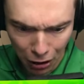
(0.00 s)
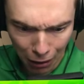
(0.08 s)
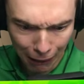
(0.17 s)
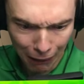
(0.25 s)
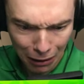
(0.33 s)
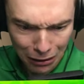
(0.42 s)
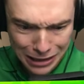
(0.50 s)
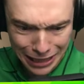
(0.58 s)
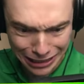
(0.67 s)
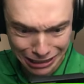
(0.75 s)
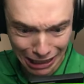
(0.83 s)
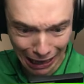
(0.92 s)
Oh,
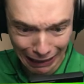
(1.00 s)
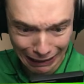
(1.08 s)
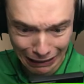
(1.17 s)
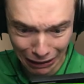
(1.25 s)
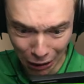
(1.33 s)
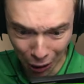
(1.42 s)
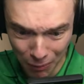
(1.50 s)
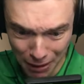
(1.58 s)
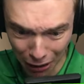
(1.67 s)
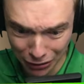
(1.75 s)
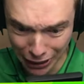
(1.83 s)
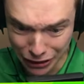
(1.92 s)
this is the alien! Oh, man.
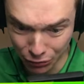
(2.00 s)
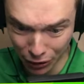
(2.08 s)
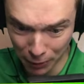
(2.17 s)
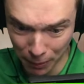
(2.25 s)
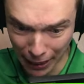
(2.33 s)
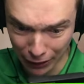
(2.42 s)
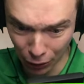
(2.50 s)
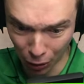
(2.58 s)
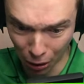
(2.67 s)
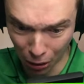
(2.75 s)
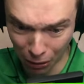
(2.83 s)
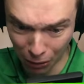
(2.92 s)
Oh, that's really bad.
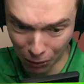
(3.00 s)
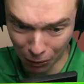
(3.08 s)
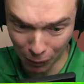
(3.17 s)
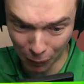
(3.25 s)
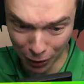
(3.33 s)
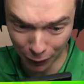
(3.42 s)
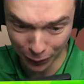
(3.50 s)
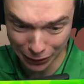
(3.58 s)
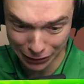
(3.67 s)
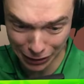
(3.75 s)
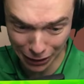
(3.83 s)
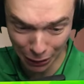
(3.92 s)
Oh, what have we
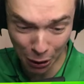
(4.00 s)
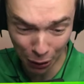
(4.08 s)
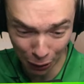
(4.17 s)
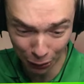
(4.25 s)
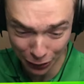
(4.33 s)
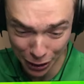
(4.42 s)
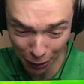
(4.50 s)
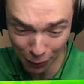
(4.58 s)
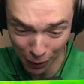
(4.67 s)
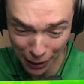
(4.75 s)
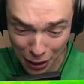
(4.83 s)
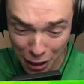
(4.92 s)
done? Oh,
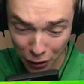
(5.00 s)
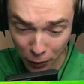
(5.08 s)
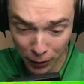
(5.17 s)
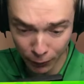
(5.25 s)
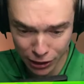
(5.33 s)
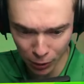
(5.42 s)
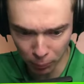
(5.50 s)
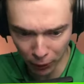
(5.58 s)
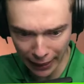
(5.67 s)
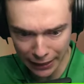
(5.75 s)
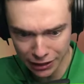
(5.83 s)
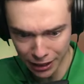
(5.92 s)
no. Well, can we still
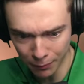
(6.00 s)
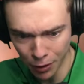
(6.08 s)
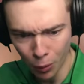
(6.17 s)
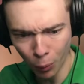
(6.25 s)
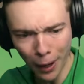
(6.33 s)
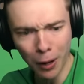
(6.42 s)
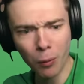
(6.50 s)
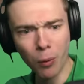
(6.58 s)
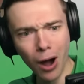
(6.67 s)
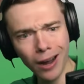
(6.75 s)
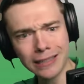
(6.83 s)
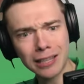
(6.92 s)
blast him? Wait,
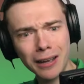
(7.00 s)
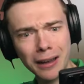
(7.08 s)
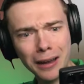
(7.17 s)
what?